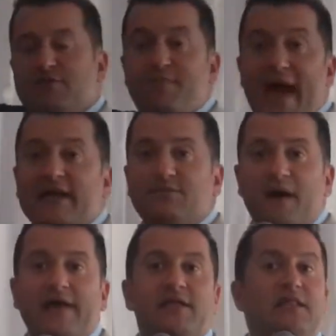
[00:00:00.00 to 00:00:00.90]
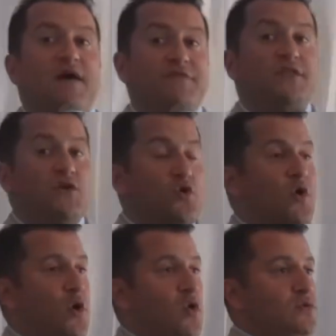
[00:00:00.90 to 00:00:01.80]
it's backed by an
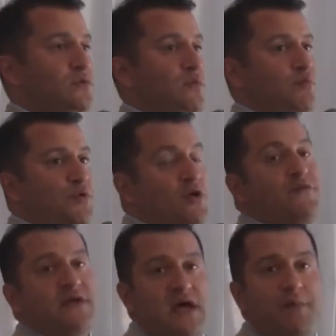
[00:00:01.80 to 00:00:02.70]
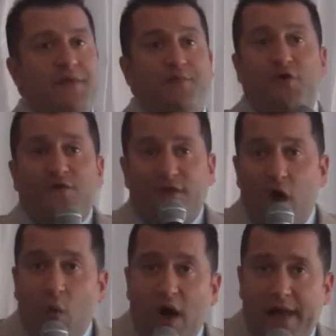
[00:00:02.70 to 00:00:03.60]
11-year-old proven company. Proven
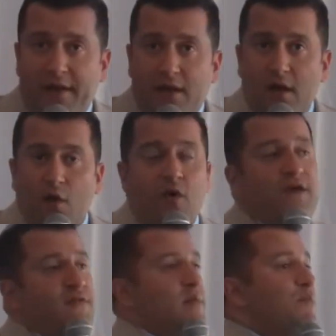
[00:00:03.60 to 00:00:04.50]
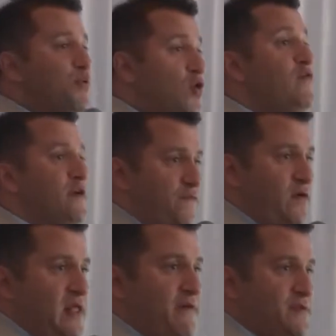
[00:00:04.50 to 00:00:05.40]
on what? What have they been proving
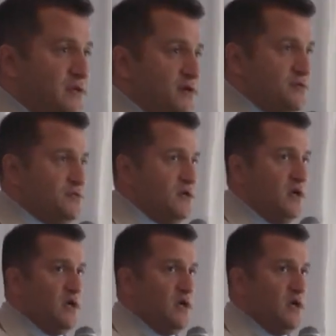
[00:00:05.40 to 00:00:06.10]
for 11 years?